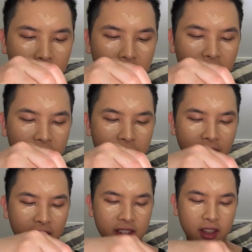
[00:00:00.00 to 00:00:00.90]
getting
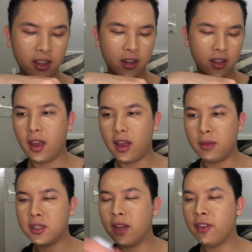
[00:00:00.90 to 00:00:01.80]
infected. I'm
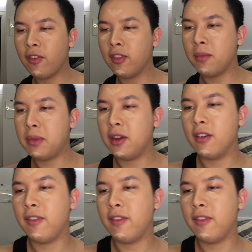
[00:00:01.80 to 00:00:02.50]
suffering from the beer